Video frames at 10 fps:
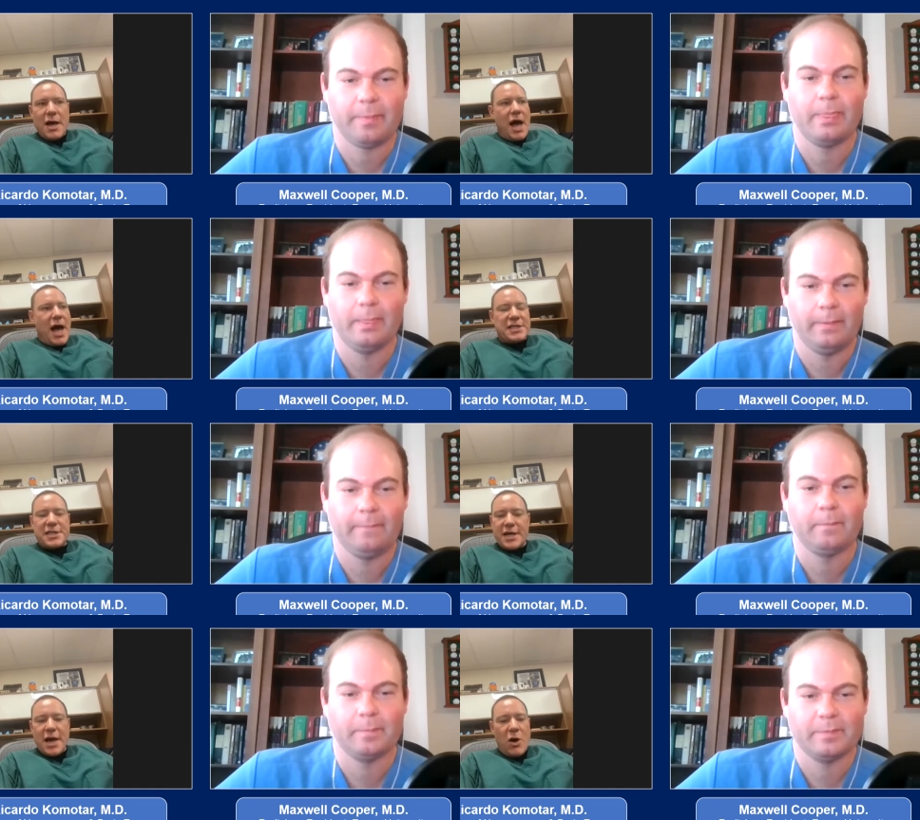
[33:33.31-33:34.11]
Speaker 1: I
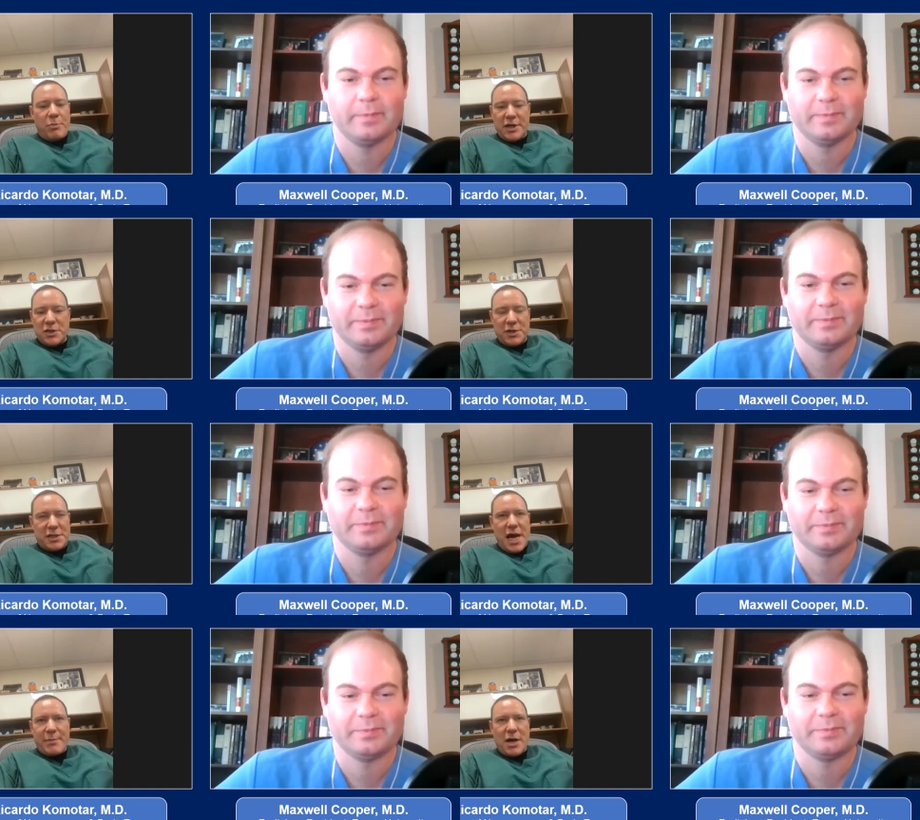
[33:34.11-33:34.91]
say no, because when the
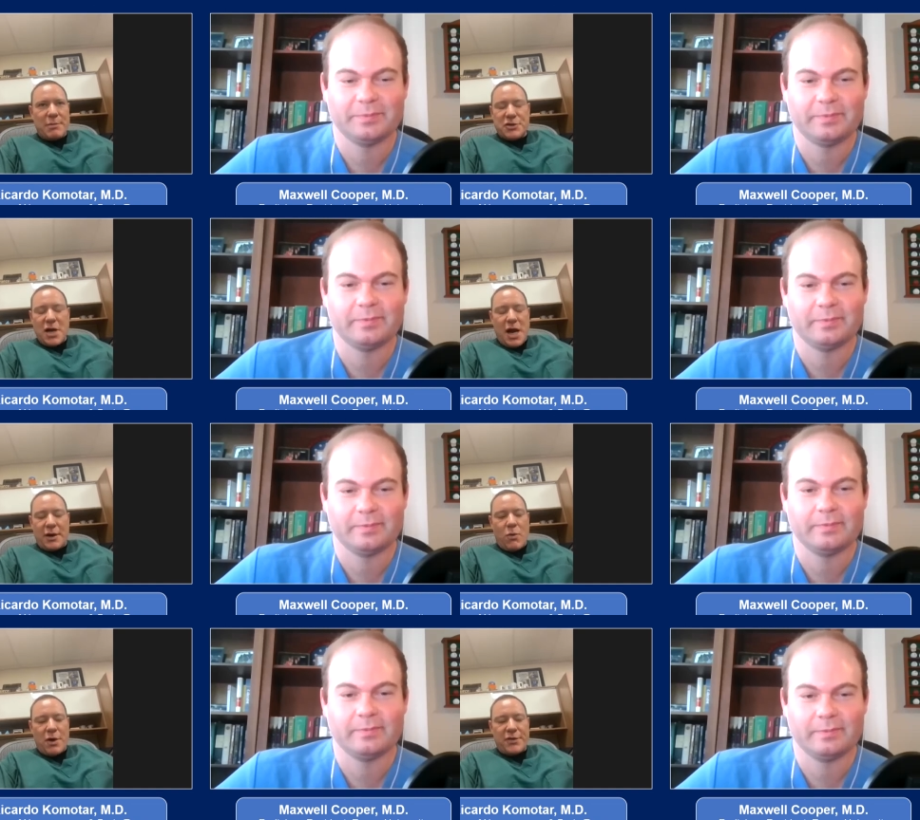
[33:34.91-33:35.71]
time comes, you're not
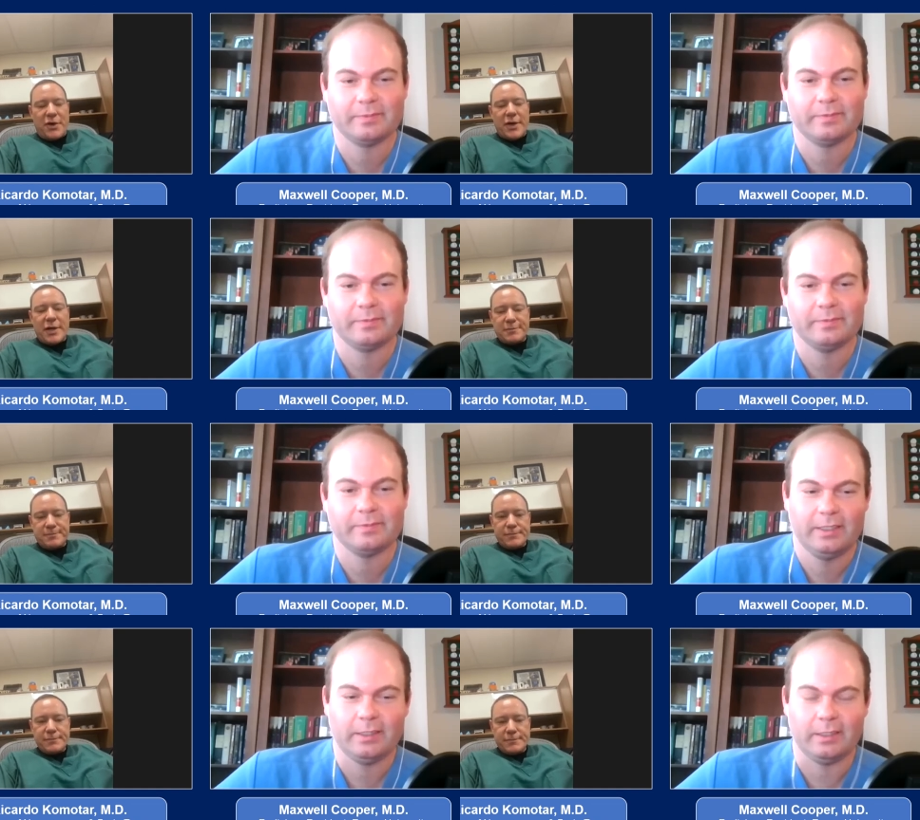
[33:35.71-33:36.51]
going to want to do it.
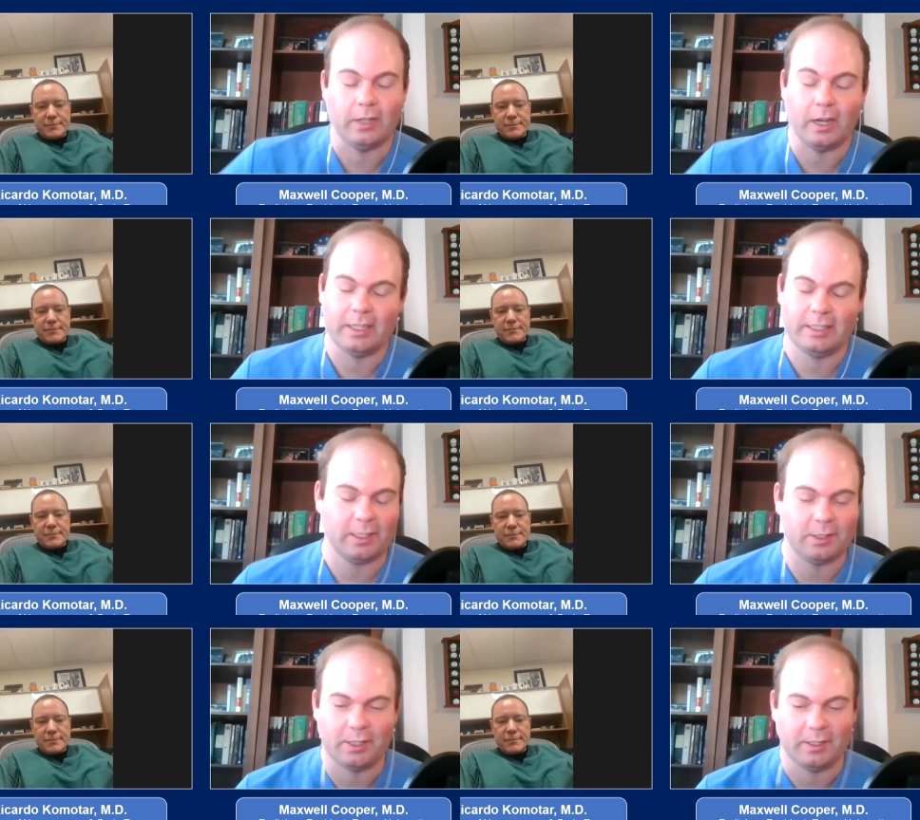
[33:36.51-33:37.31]
Speaker 2: No, I think
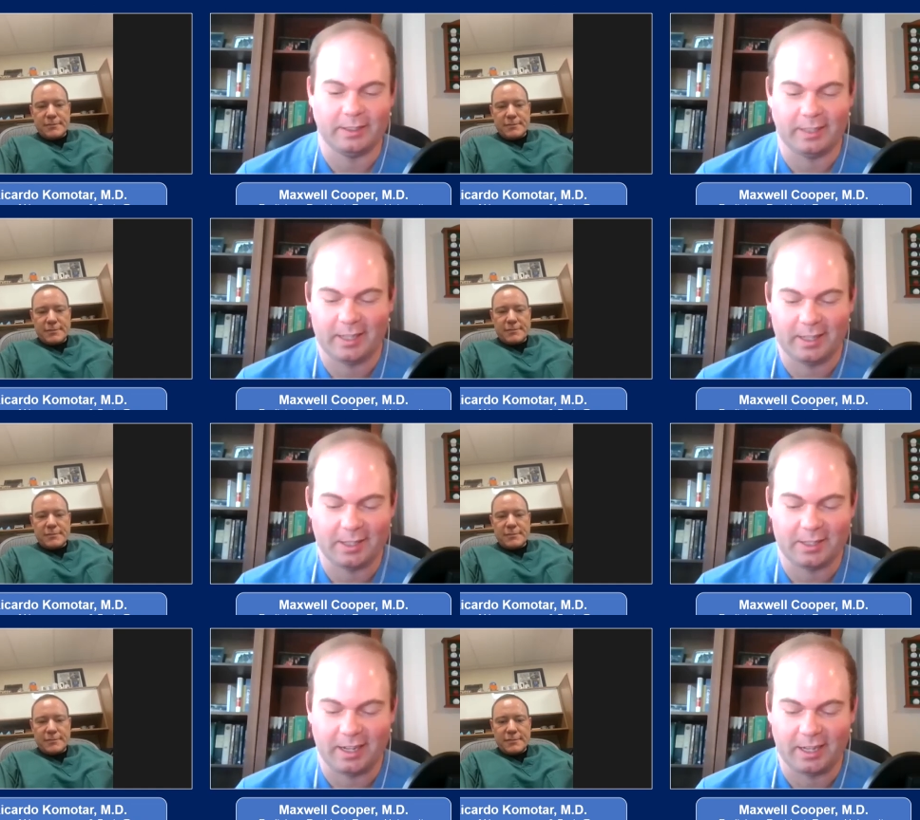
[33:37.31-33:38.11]
that's a,
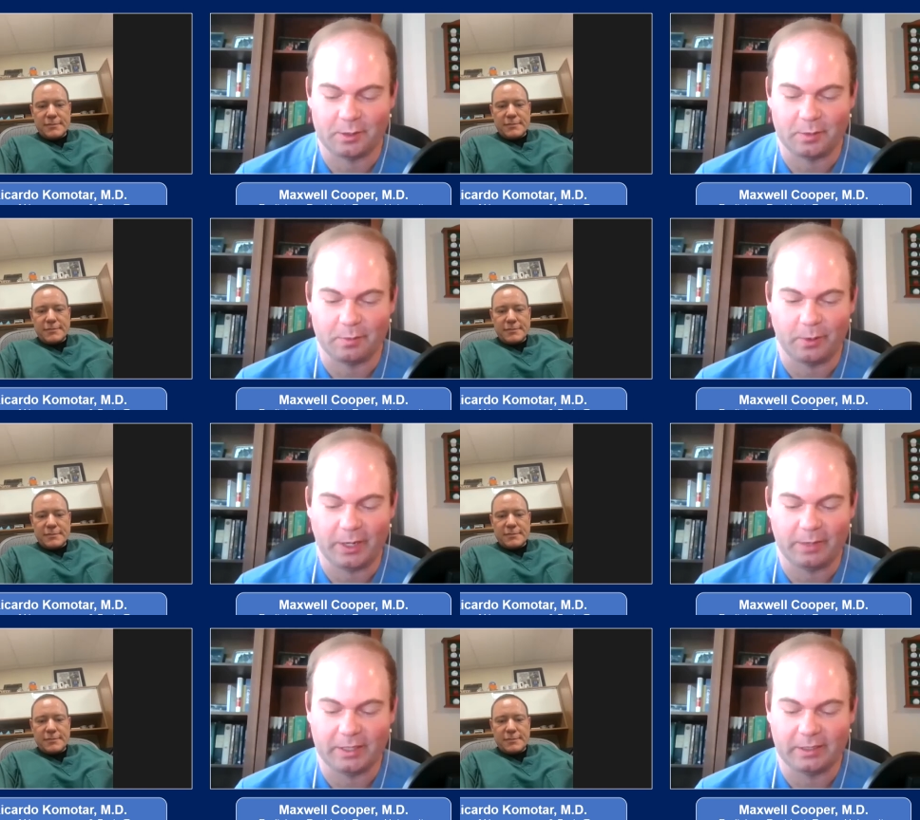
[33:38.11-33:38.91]
that's an excellent
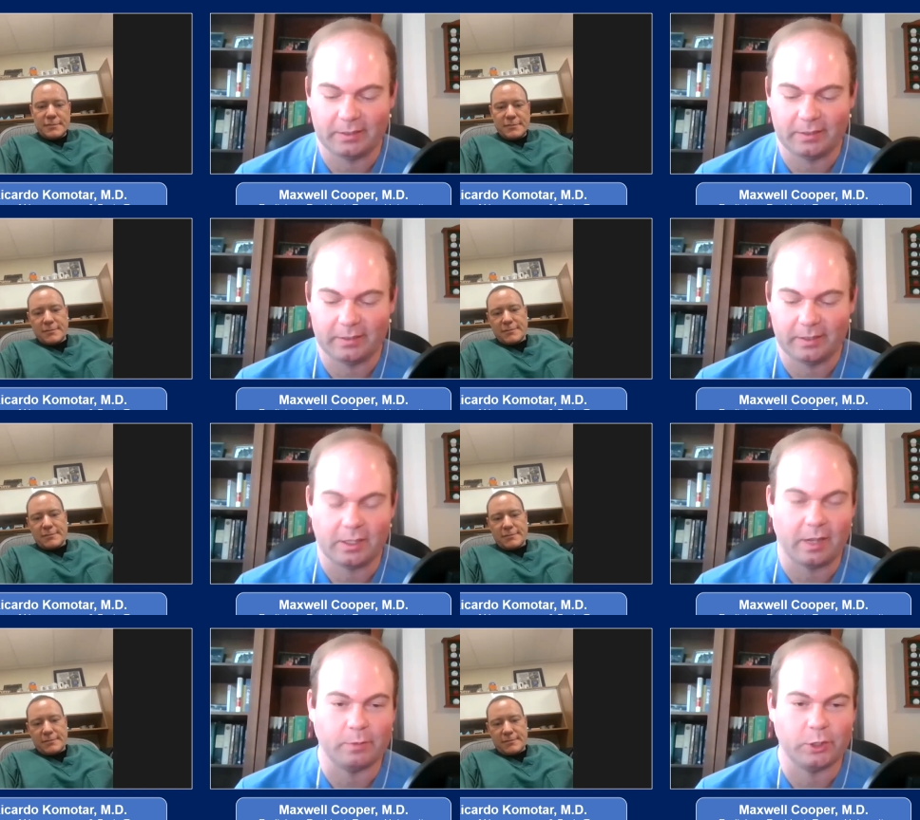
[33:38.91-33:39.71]
point. I mean,
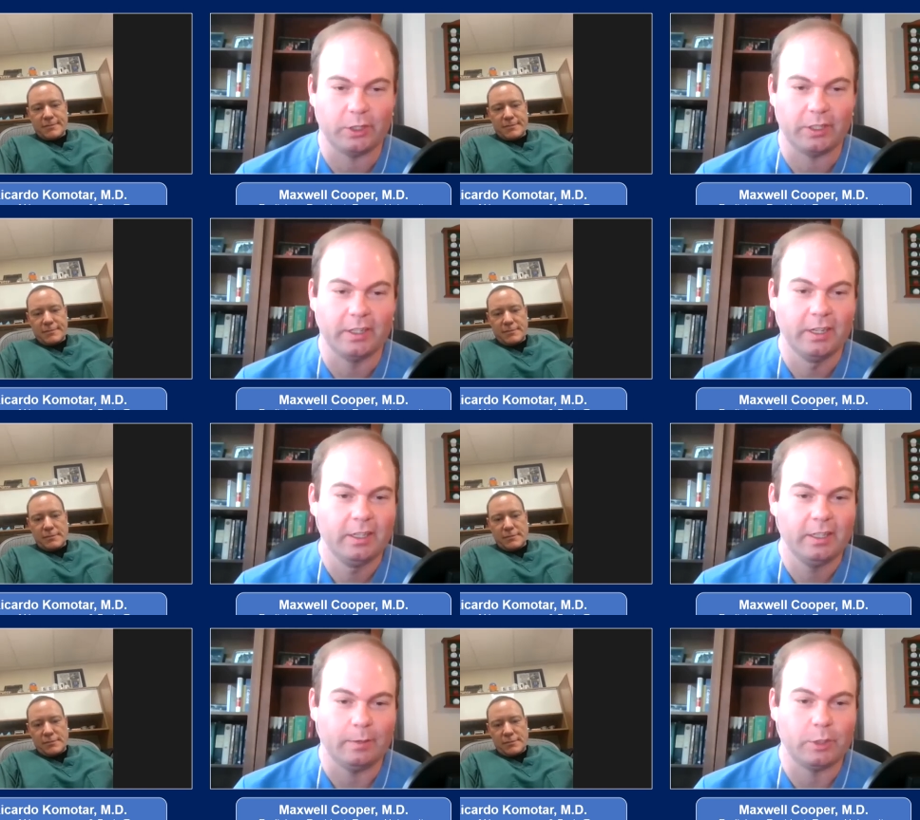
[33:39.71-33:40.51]
as I'm sure,
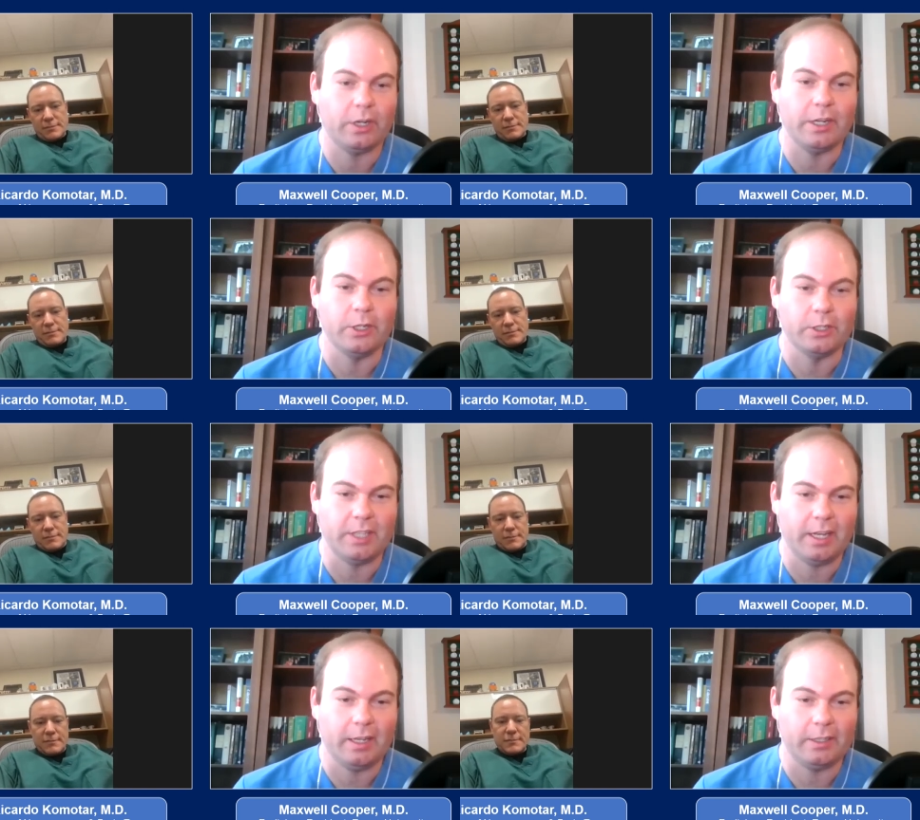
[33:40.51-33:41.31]
I'm sure at your
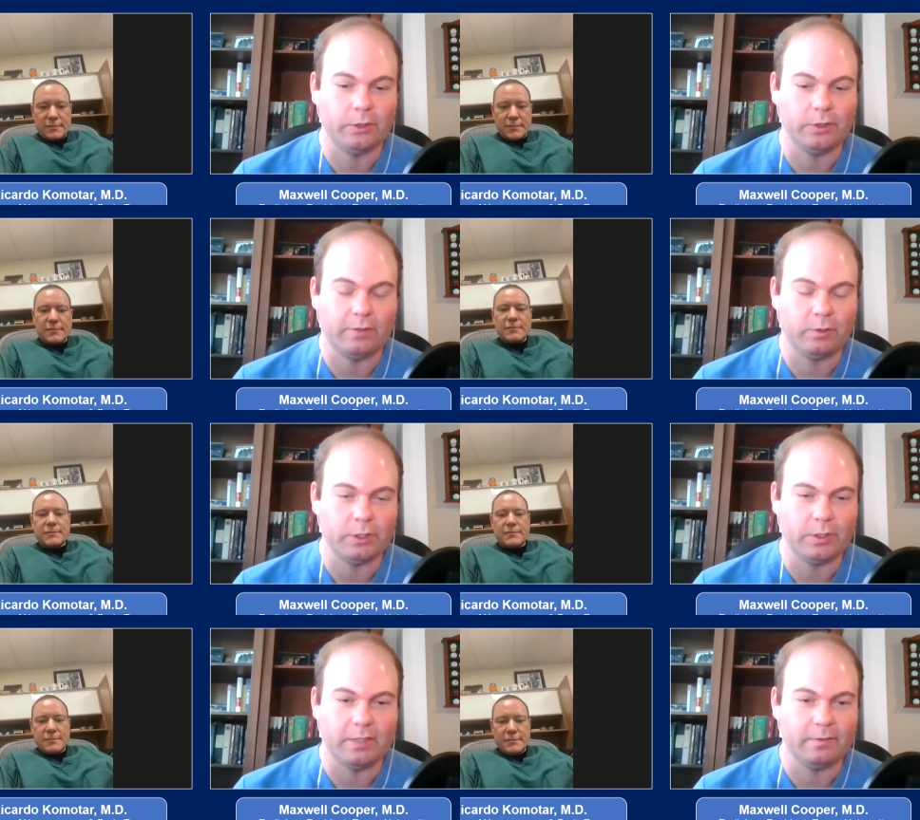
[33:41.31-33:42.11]
state, at your level,
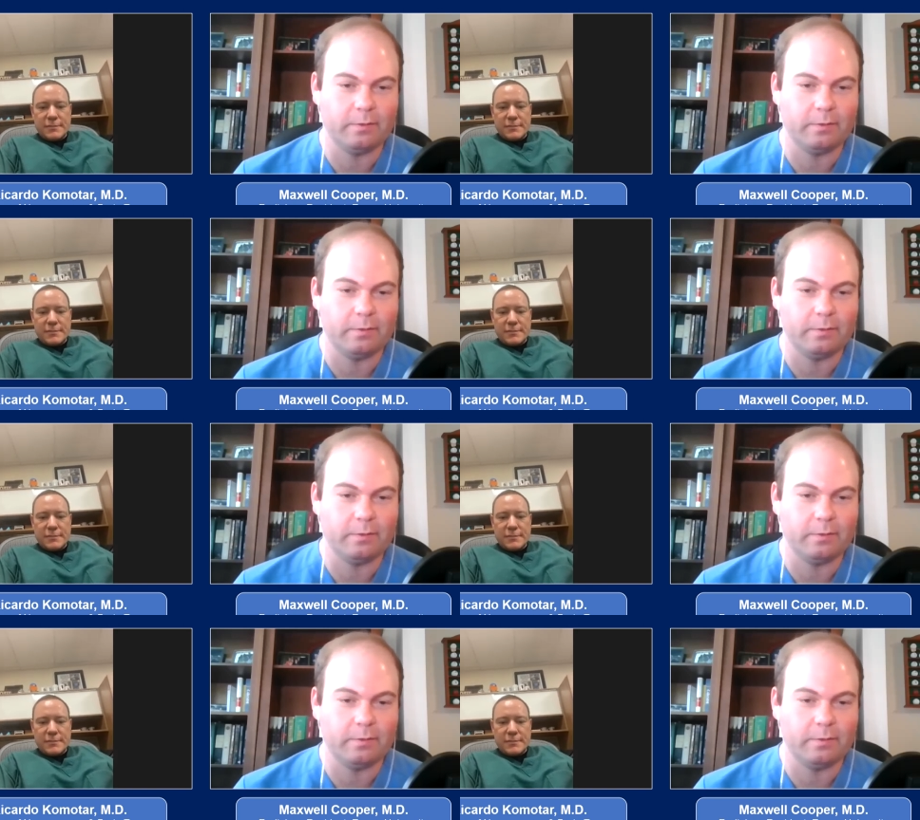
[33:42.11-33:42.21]
you get